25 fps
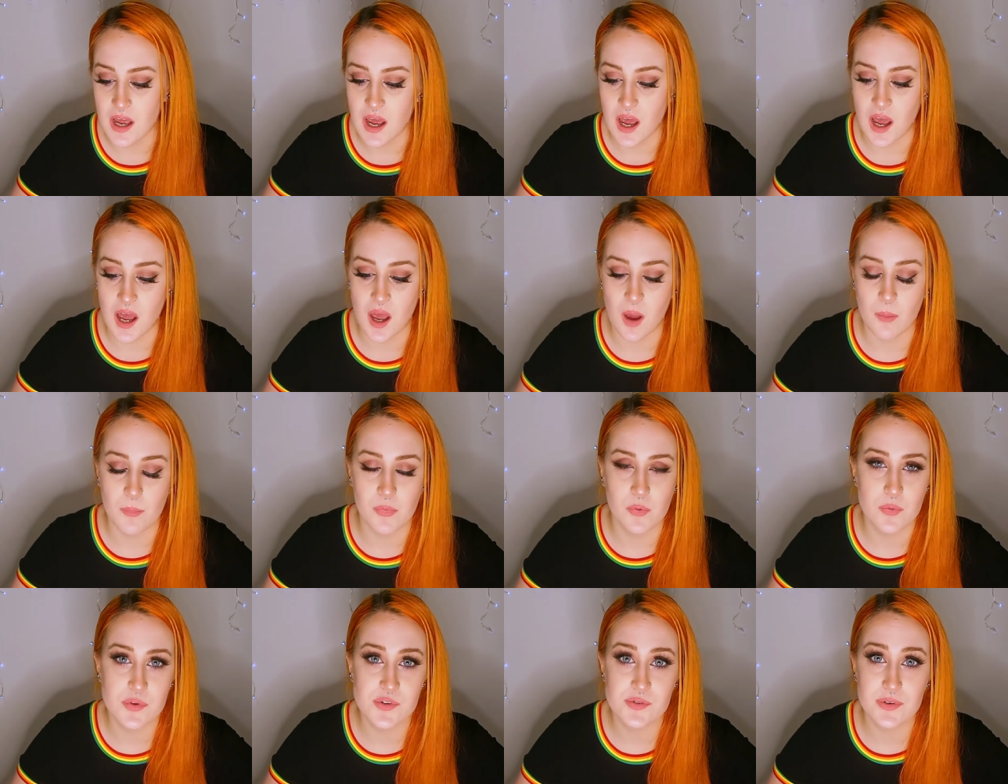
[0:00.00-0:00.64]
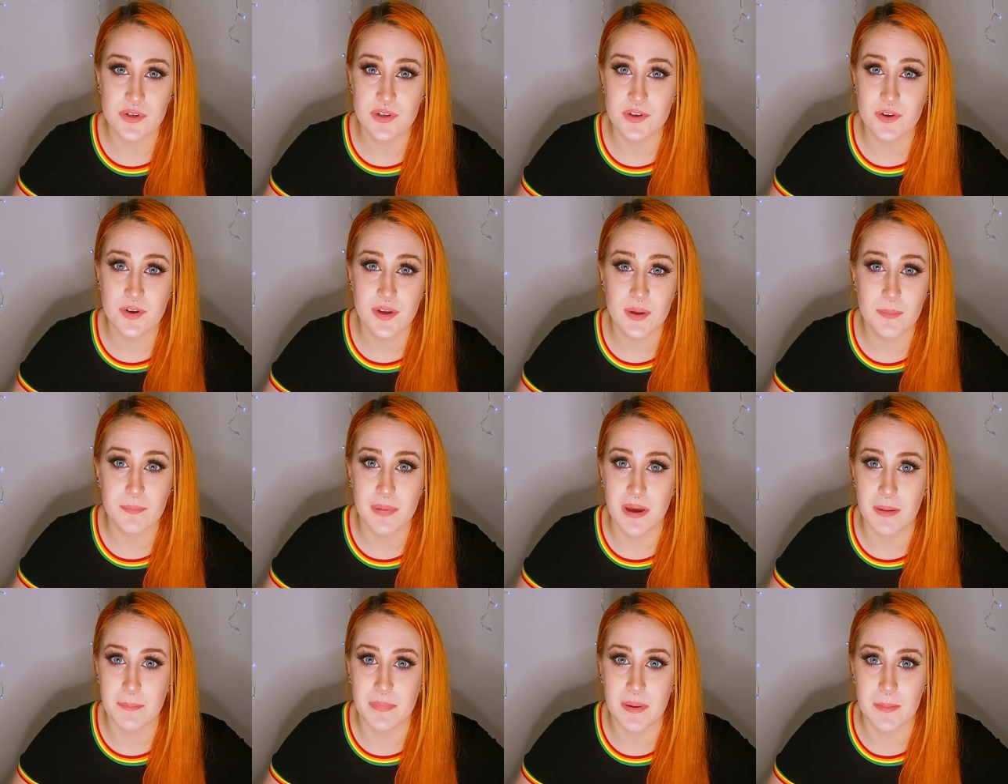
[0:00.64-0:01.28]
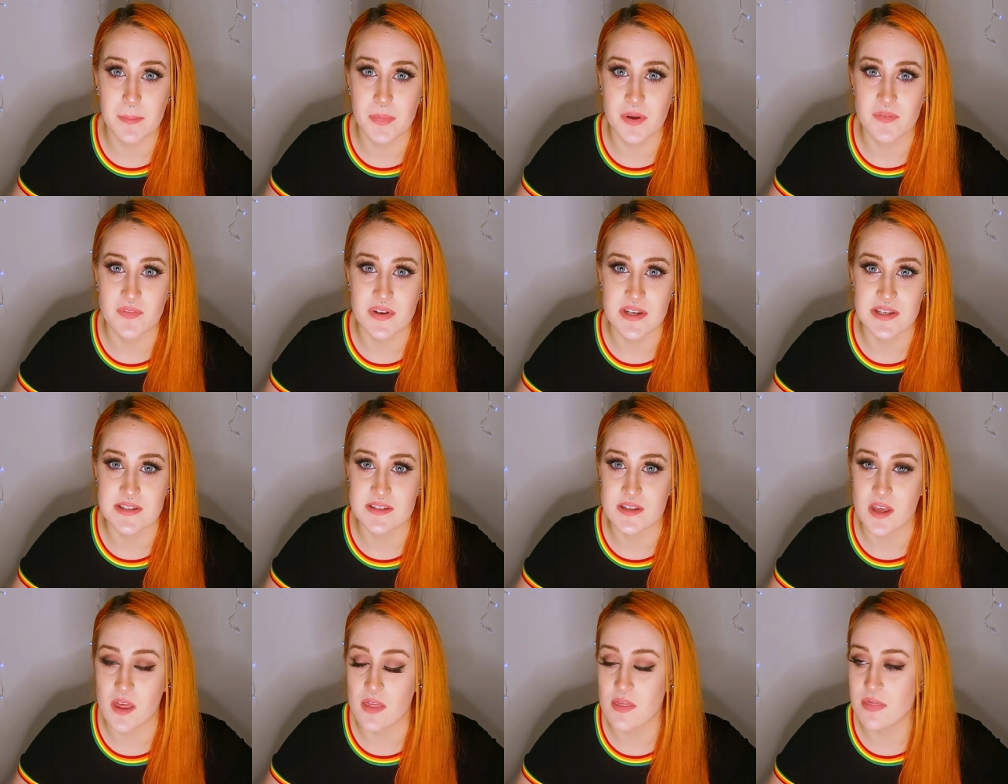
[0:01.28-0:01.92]
which we know in Batman
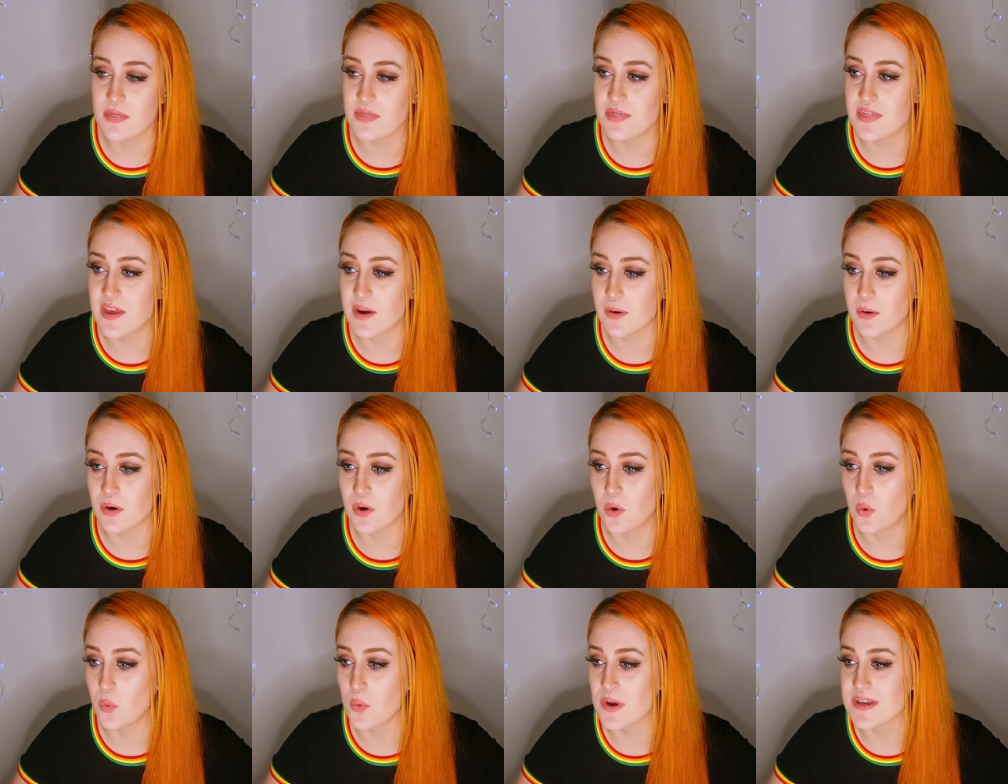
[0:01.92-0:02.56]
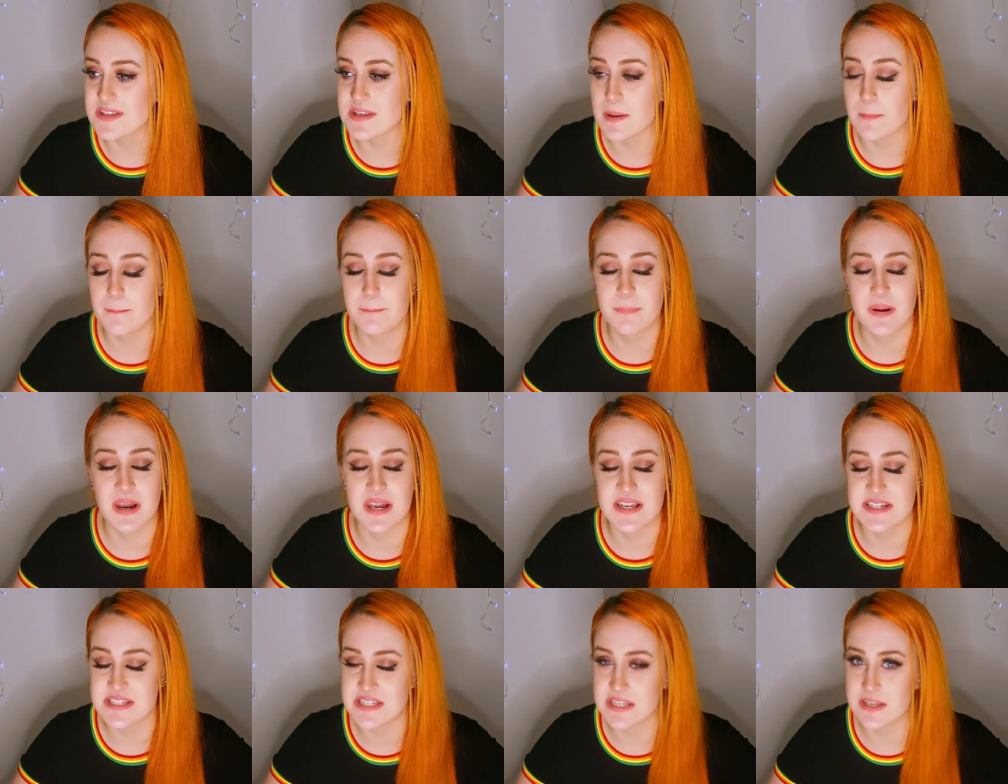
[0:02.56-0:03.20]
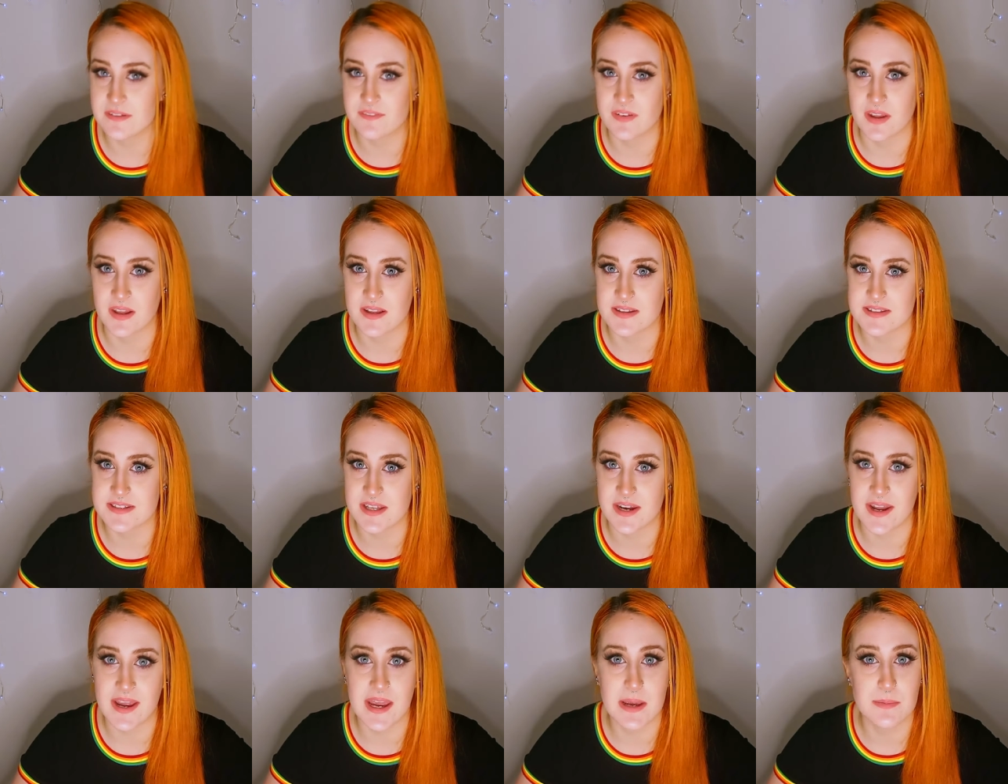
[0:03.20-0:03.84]
movies, there are always plenty of villains
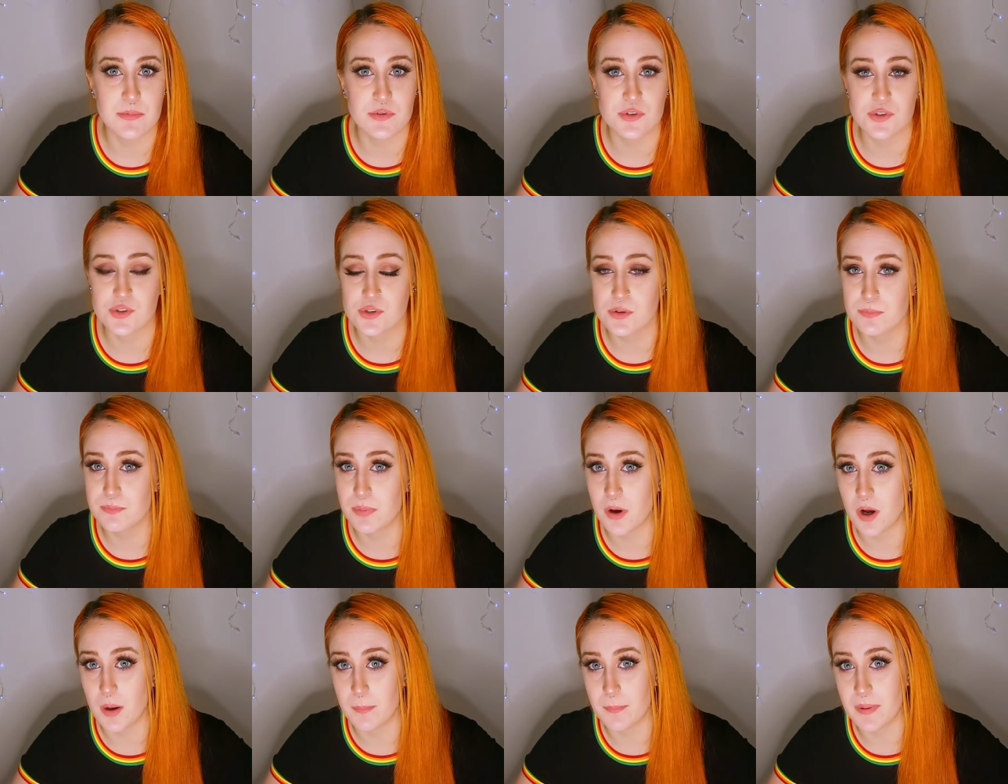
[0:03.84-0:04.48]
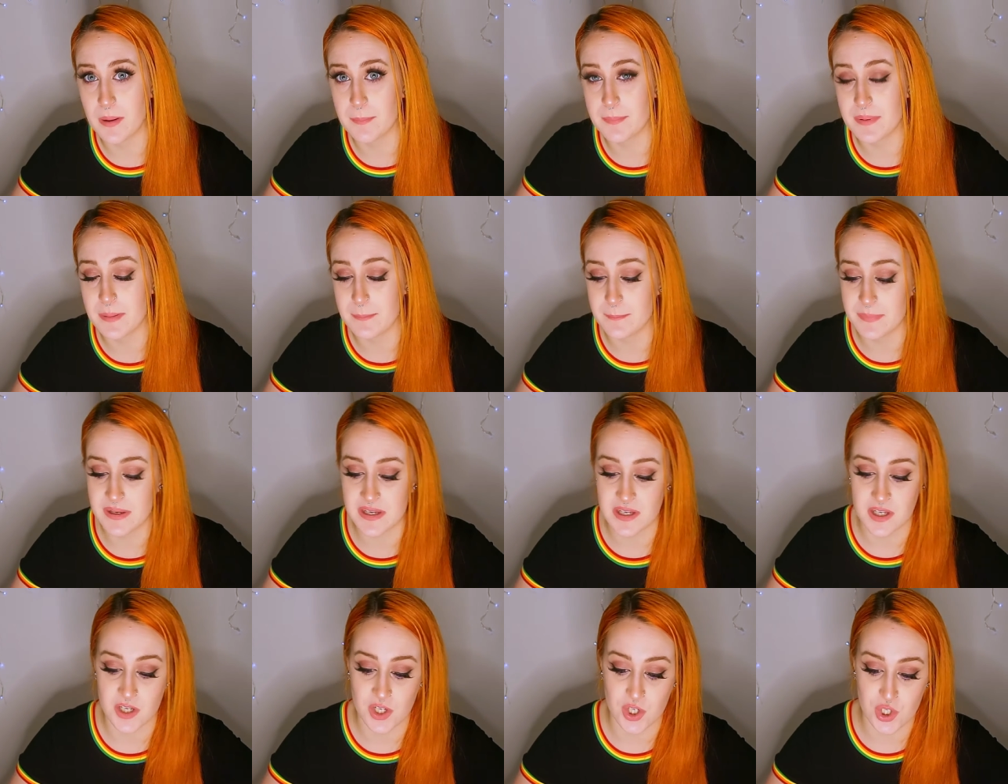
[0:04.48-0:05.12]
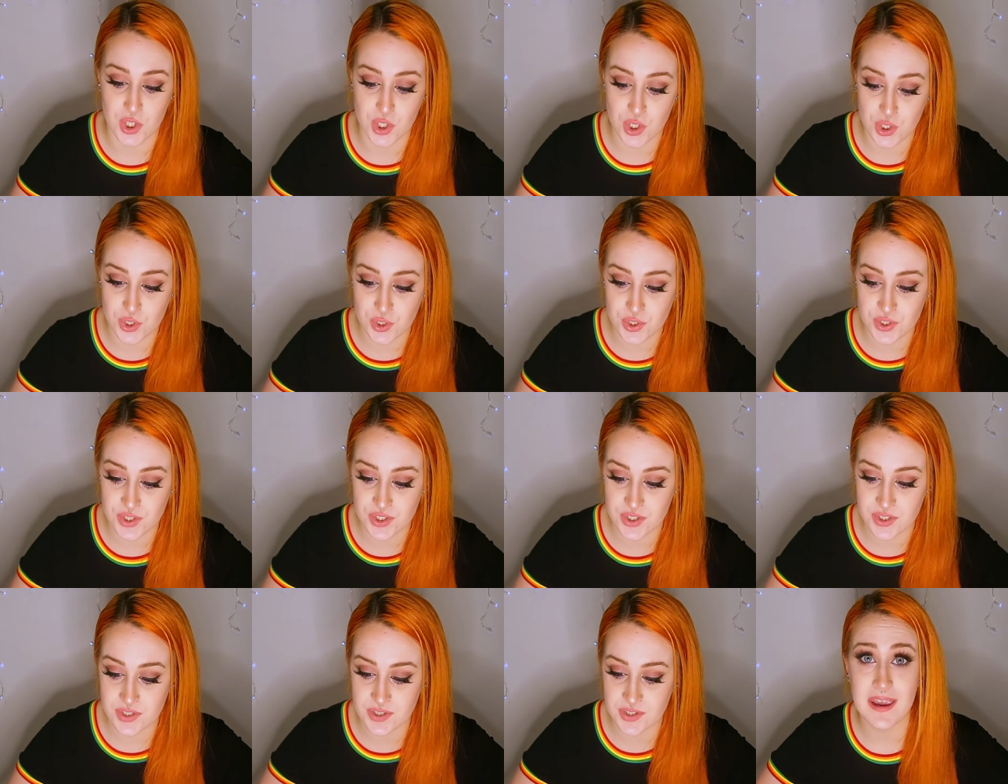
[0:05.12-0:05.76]
that are able to pop up and be
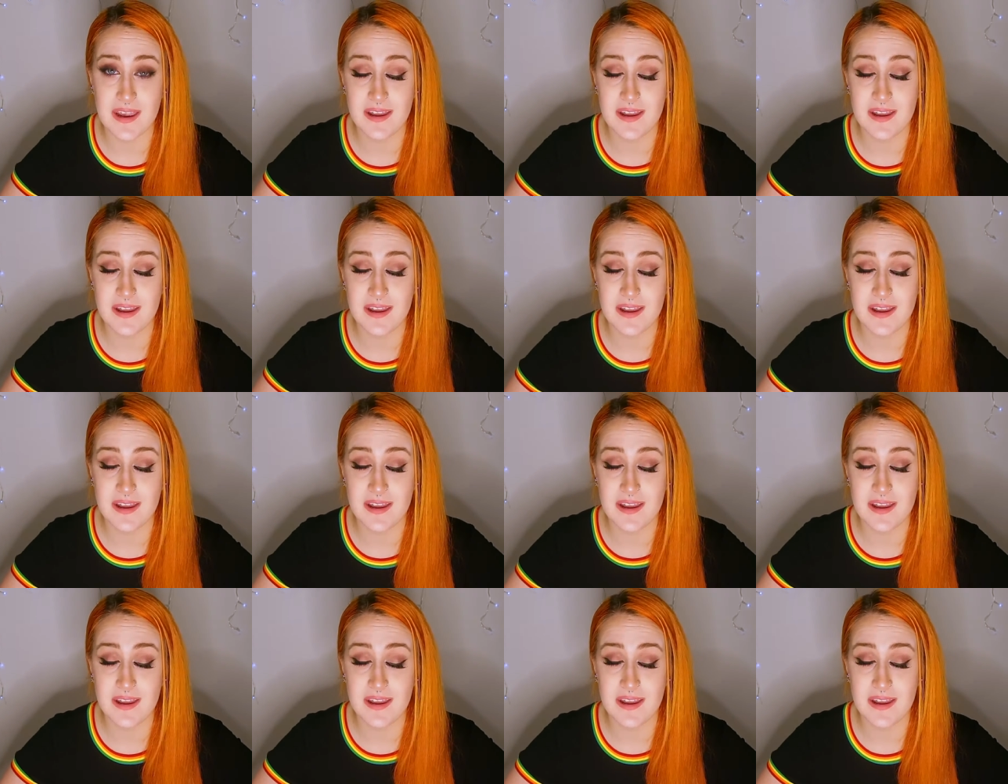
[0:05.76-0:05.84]
included.